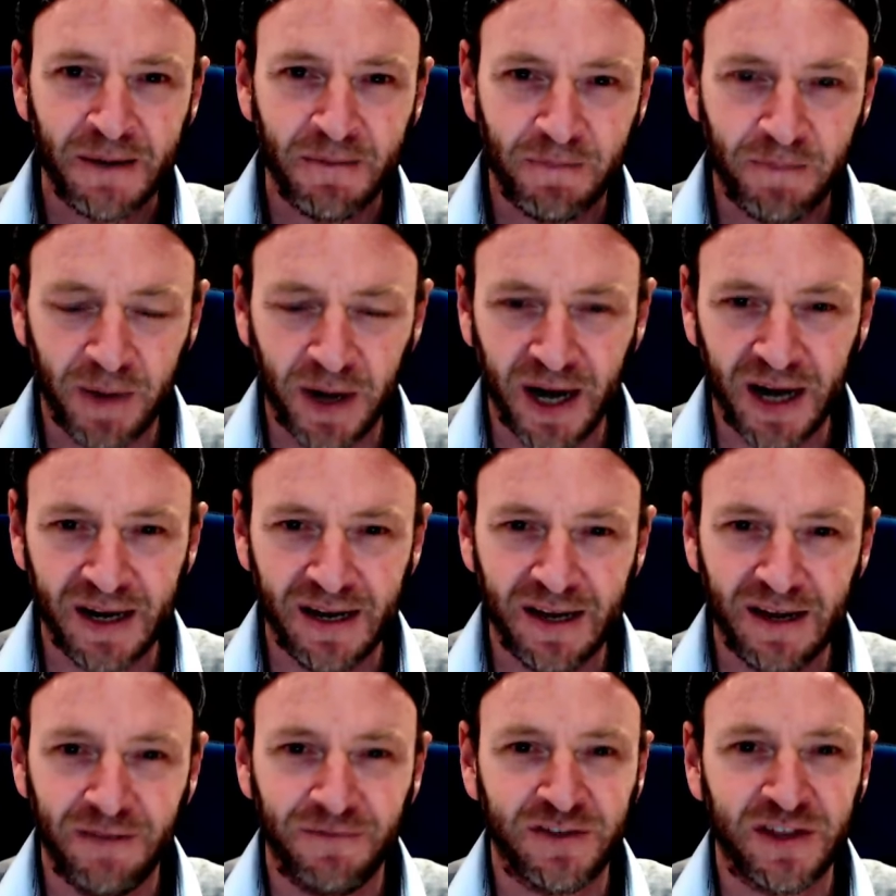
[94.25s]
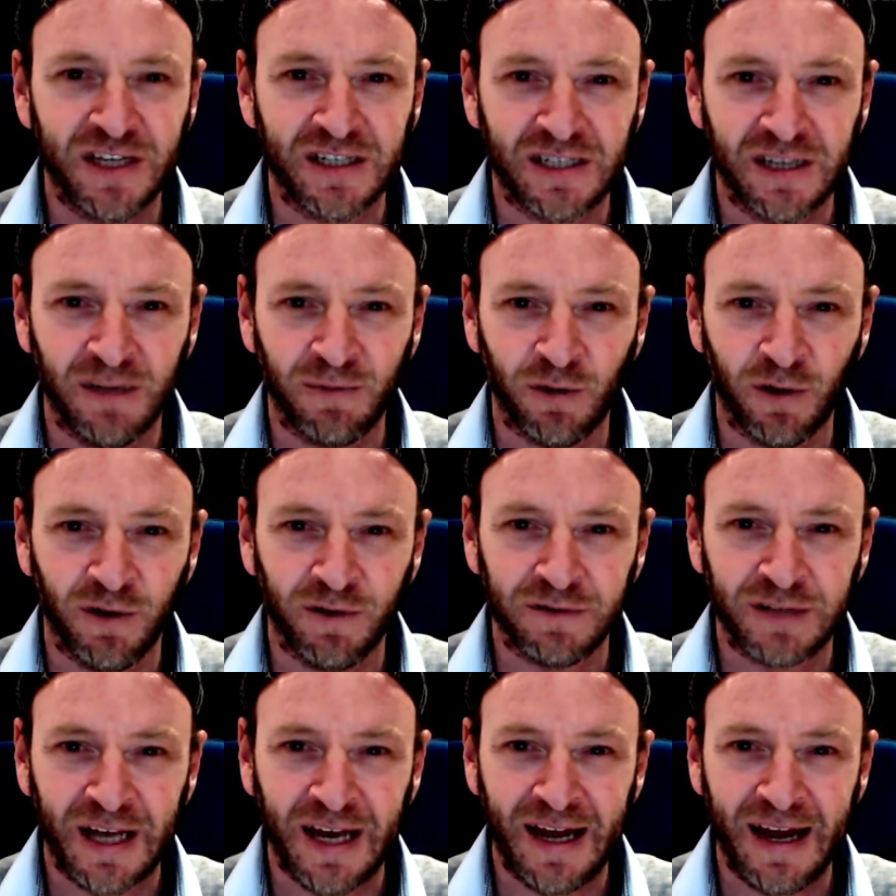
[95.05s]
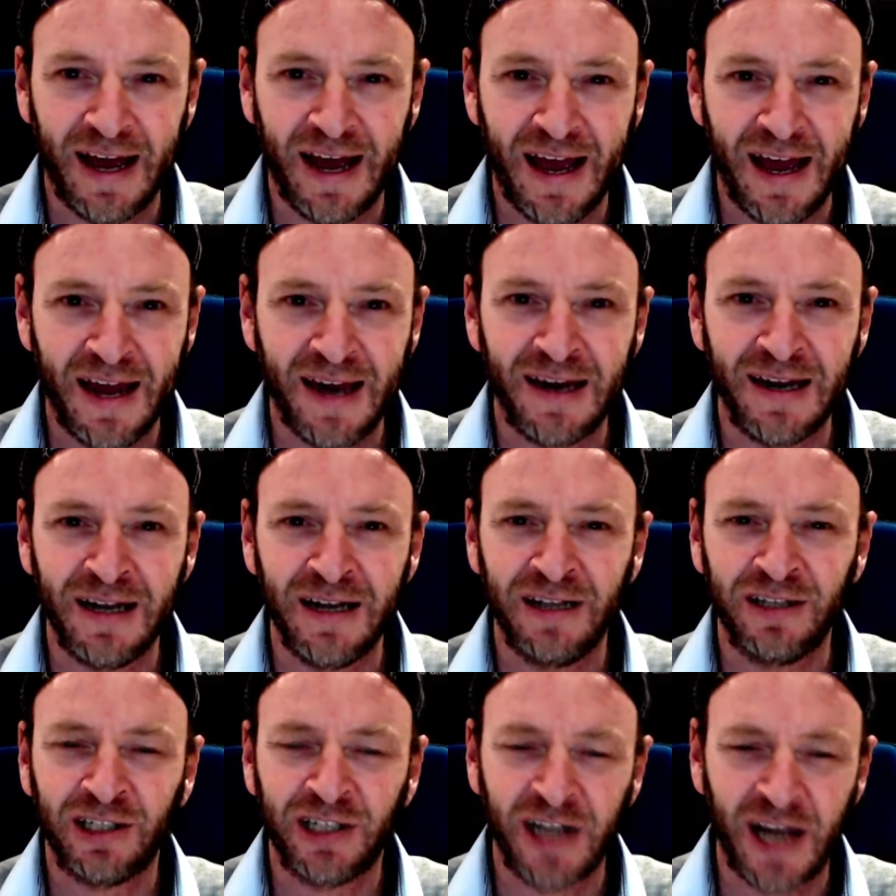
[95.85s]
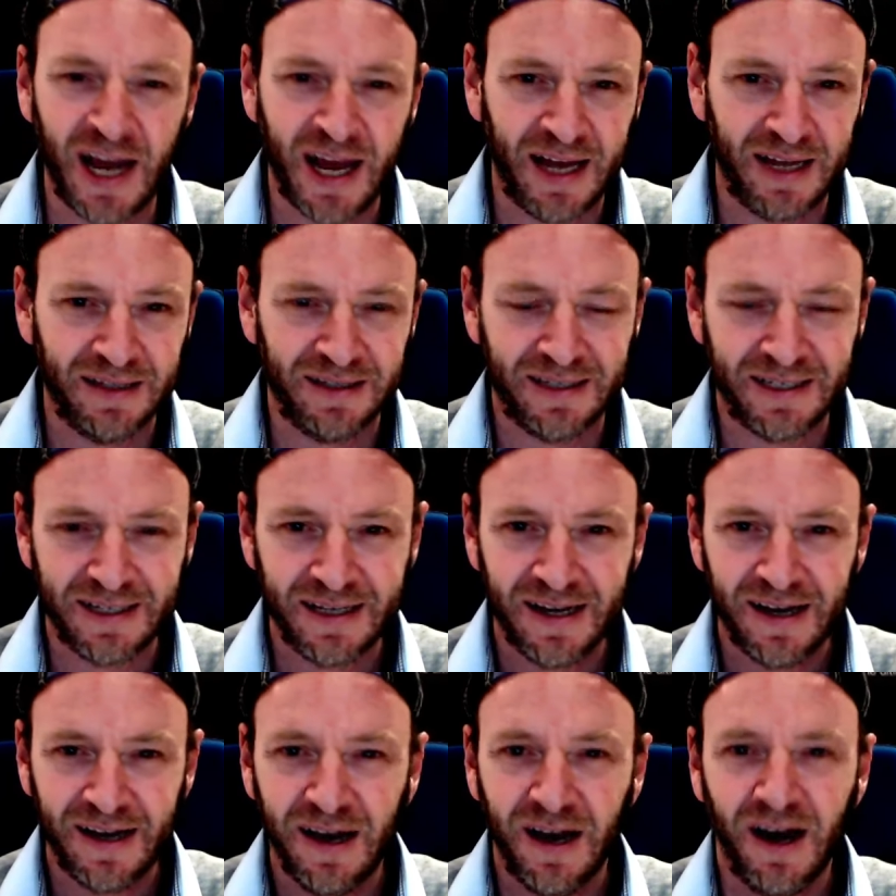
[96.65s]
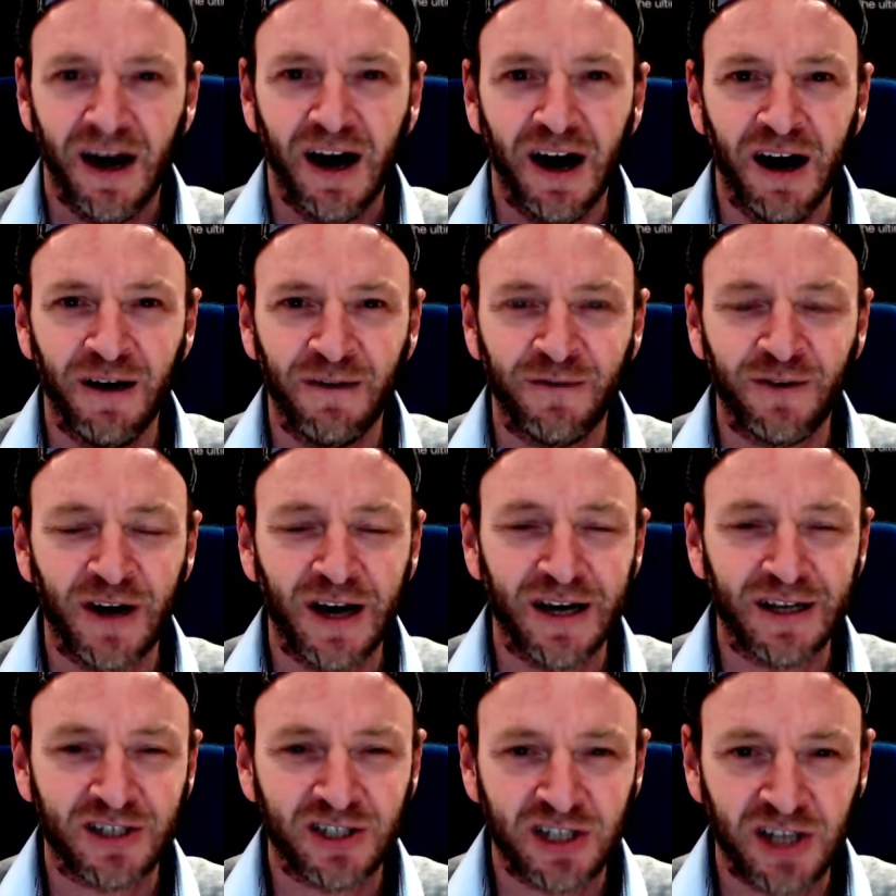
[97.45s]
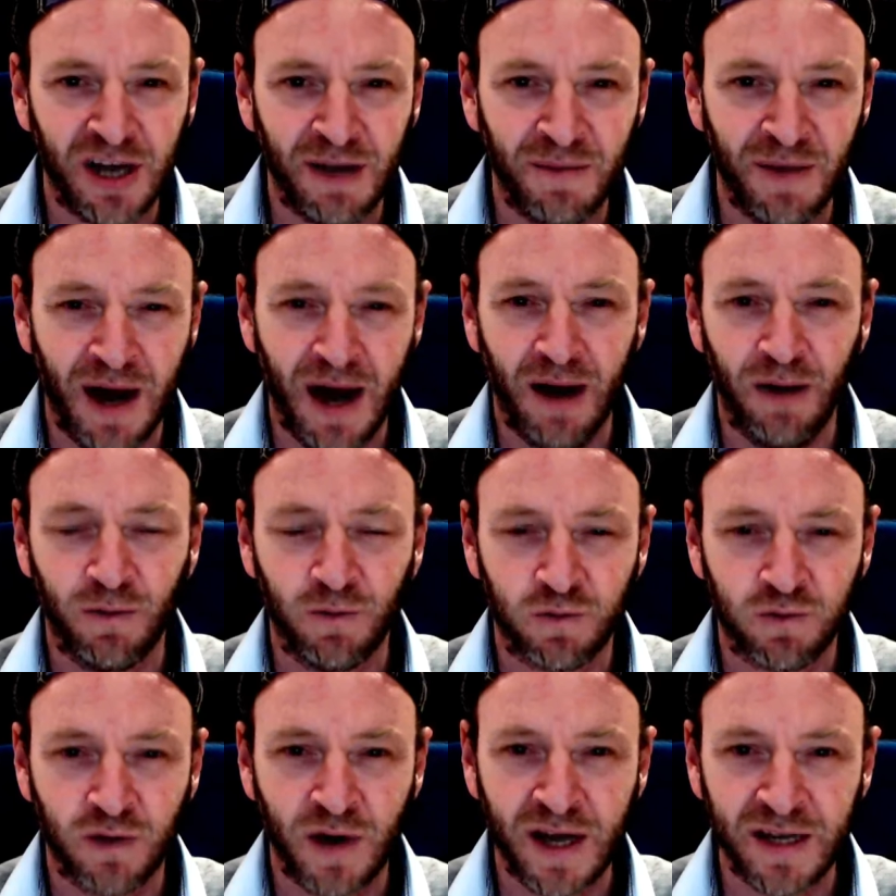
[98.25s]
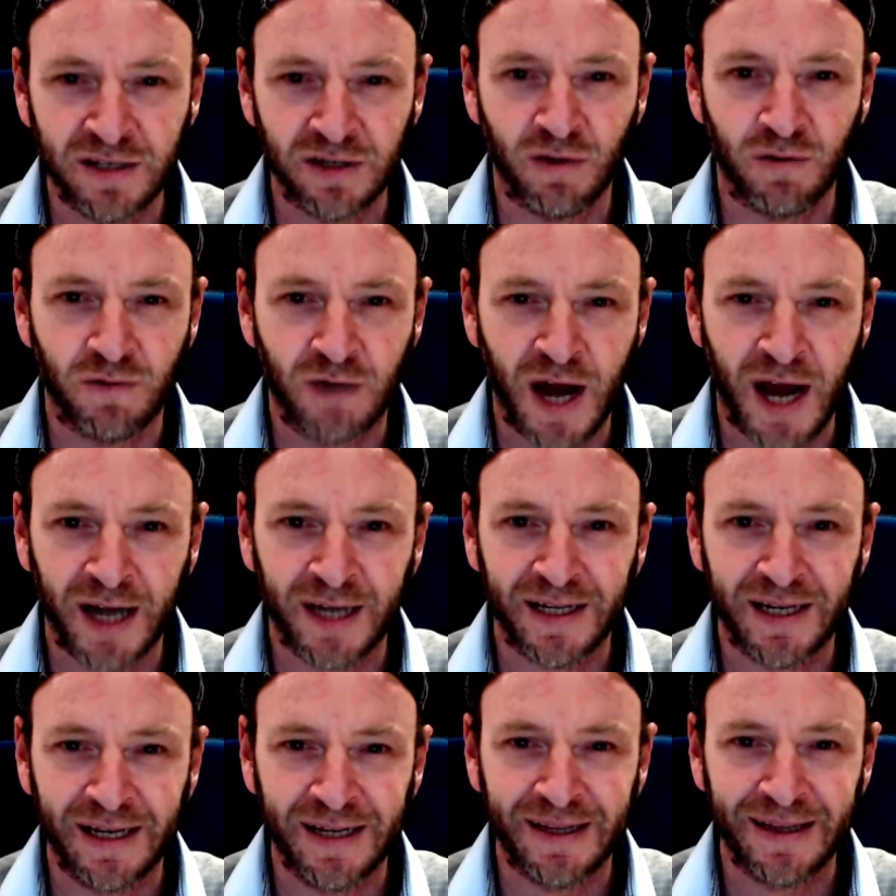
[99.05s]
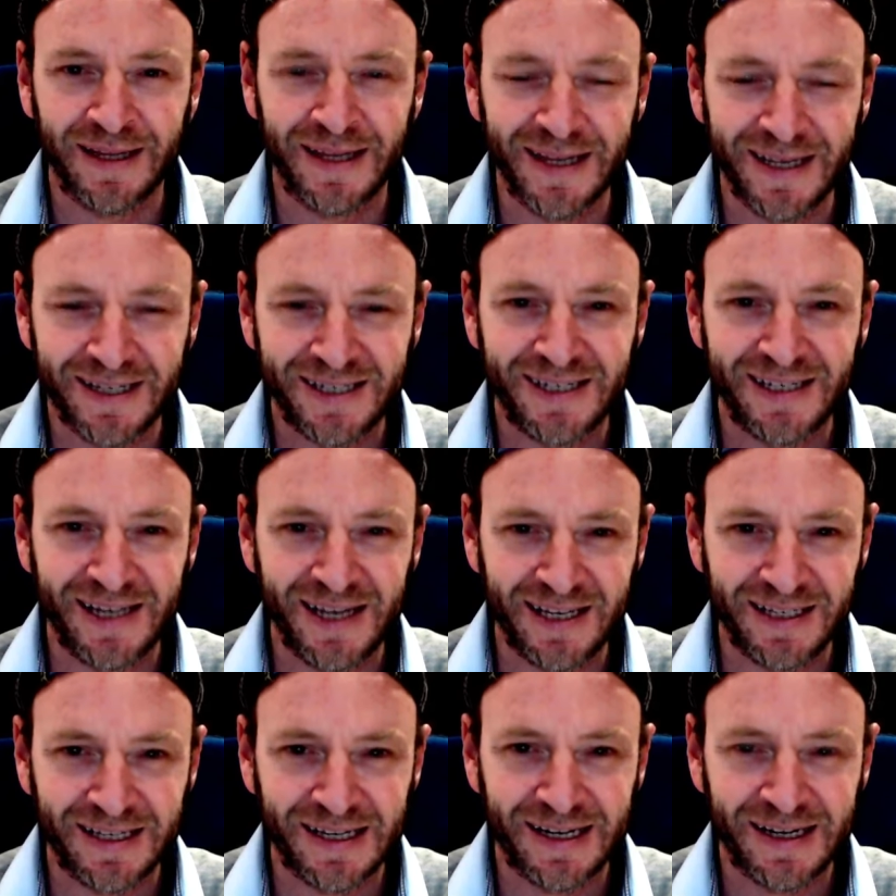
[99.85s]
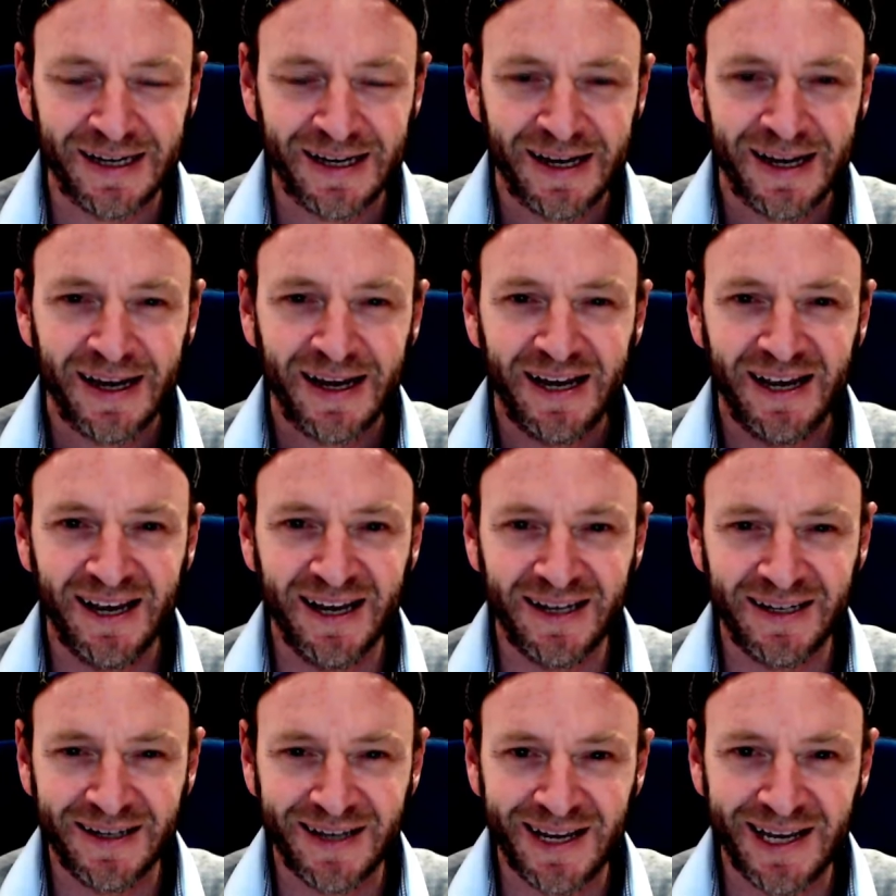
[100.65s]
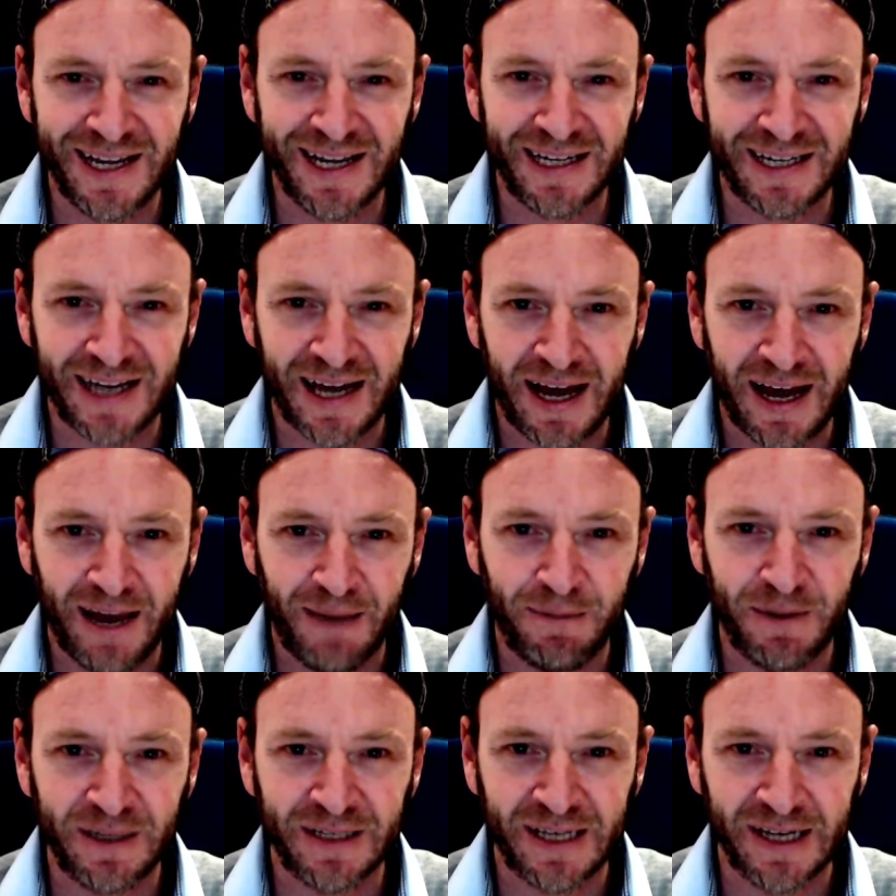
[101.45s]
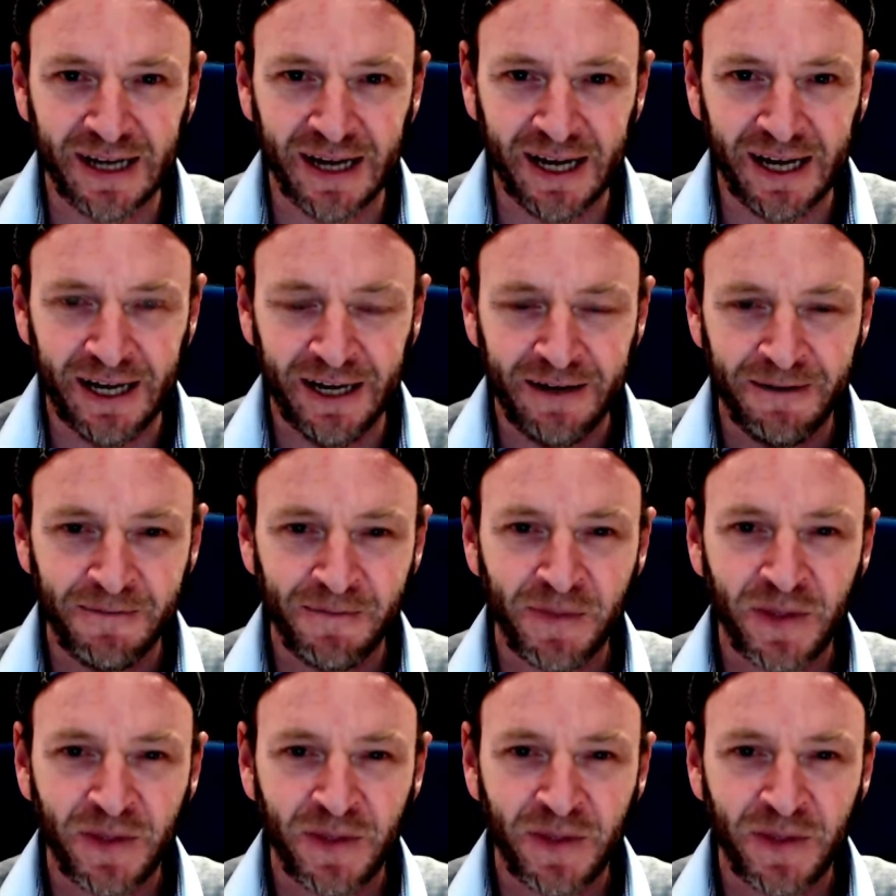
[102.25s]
But if the Timberwolves had any chance of somehow resurrecting this season, it needed to happen tonight.